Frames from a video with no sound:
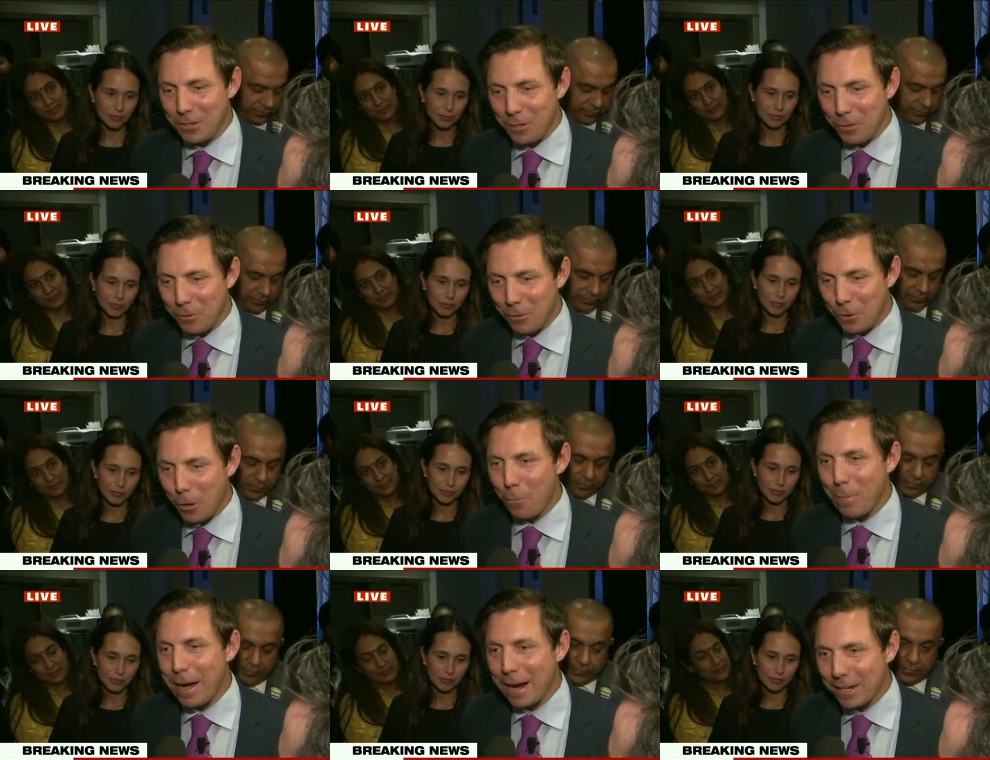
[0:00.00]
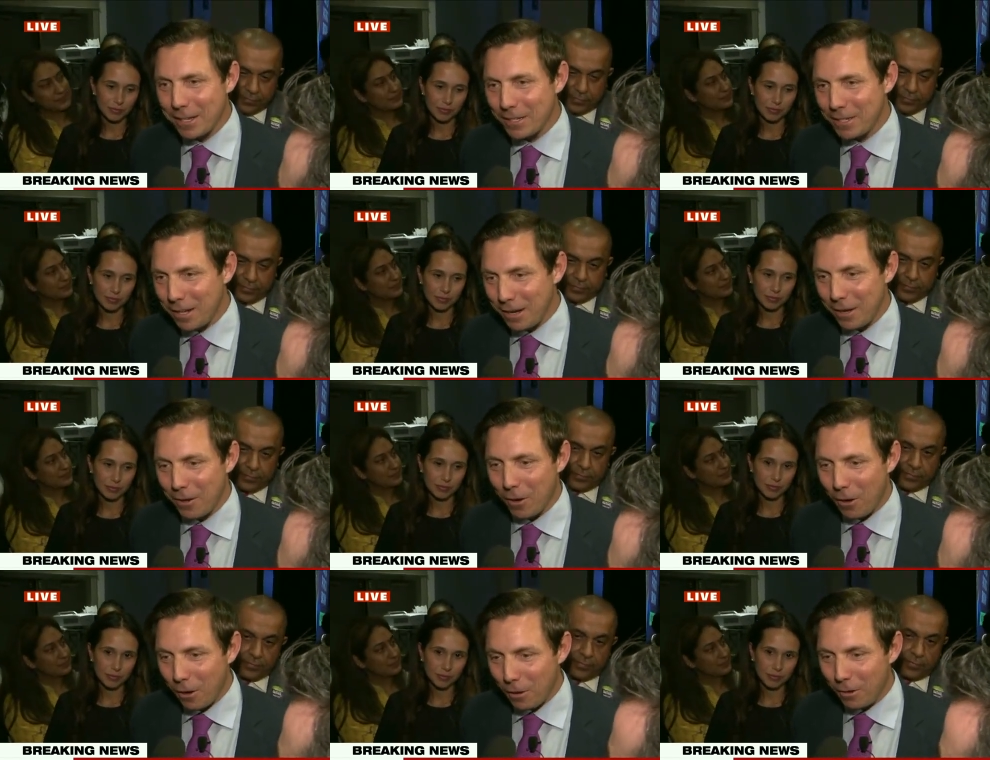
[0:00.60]
Speaker 1: to go back to City
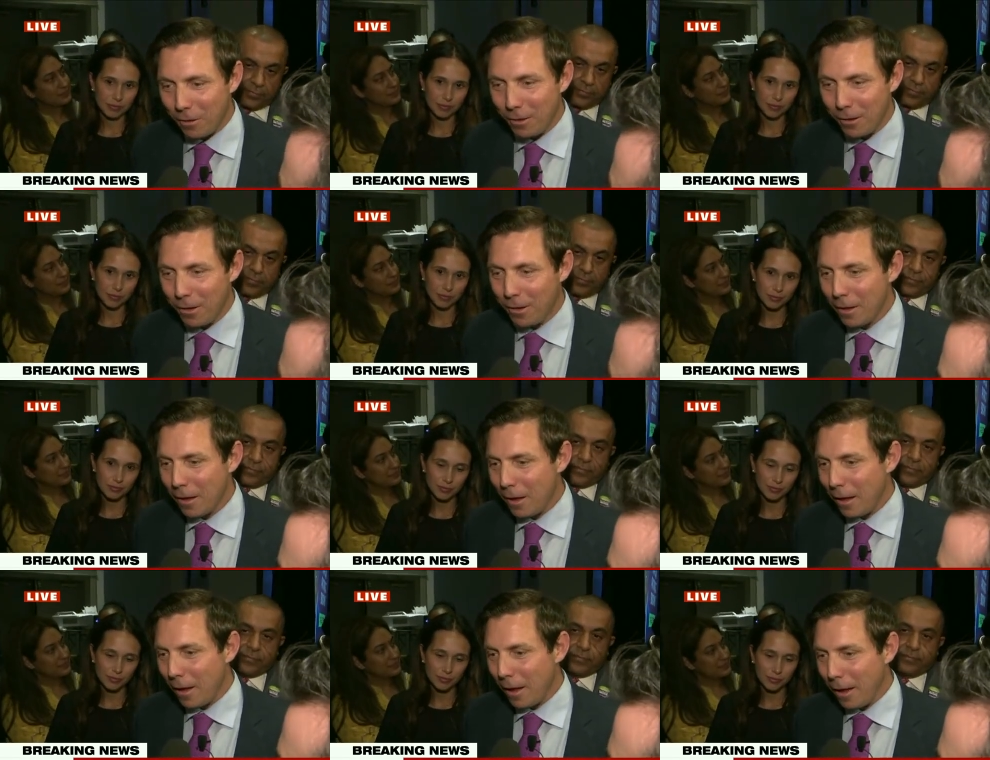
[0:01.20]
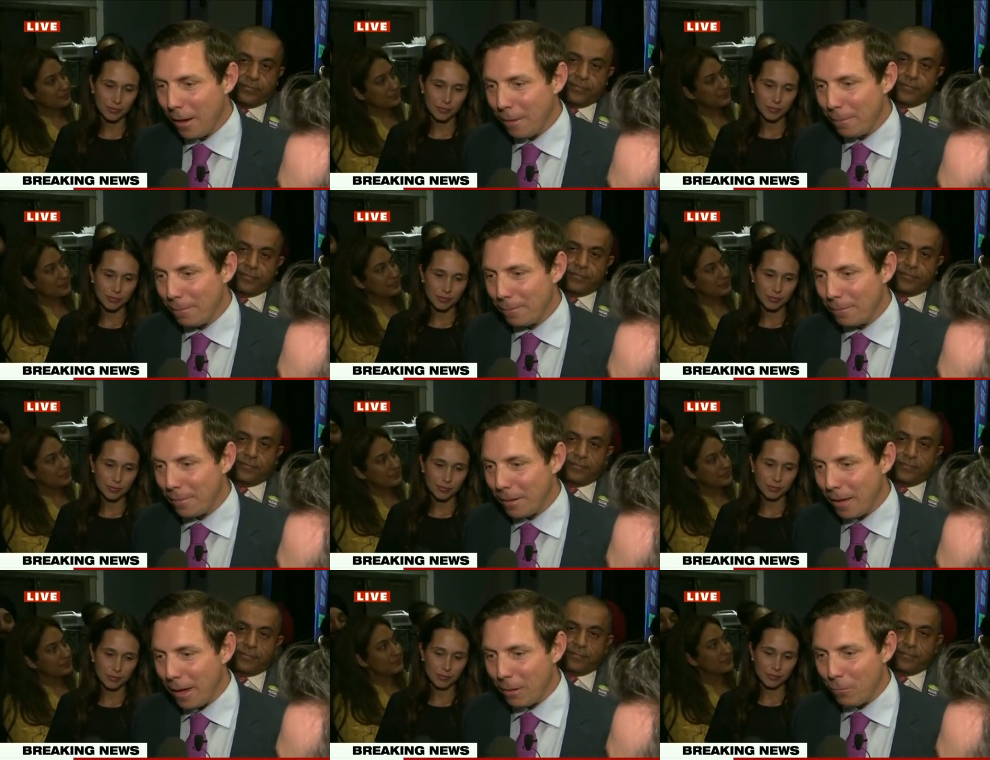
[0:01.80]
Hall um,
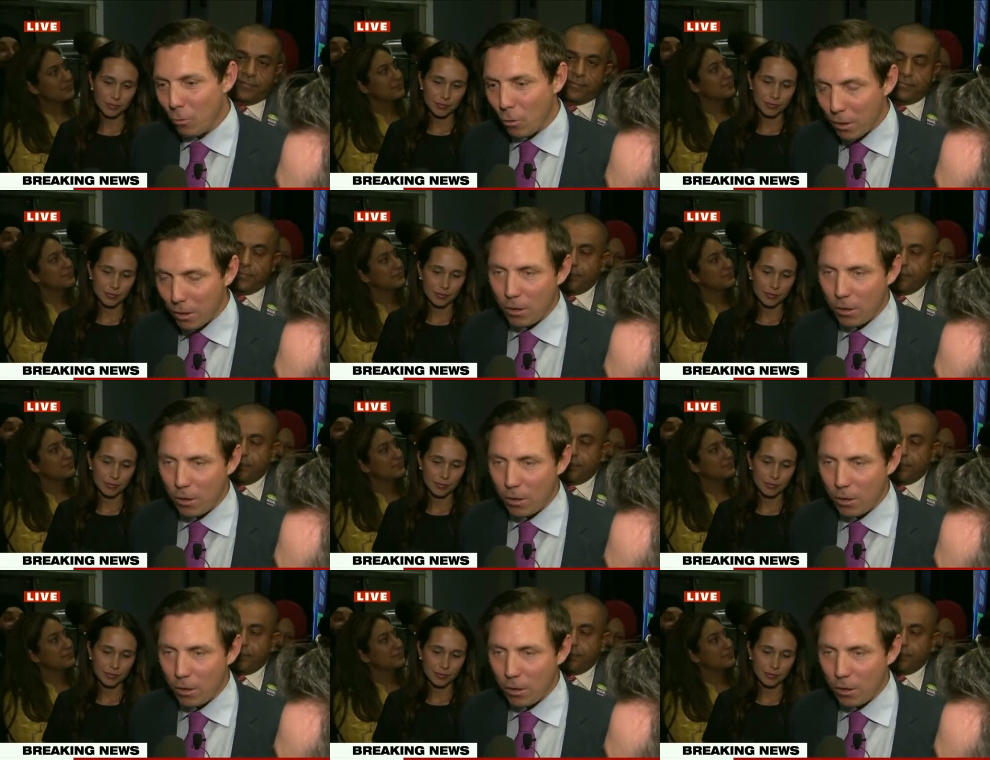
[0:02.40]
and work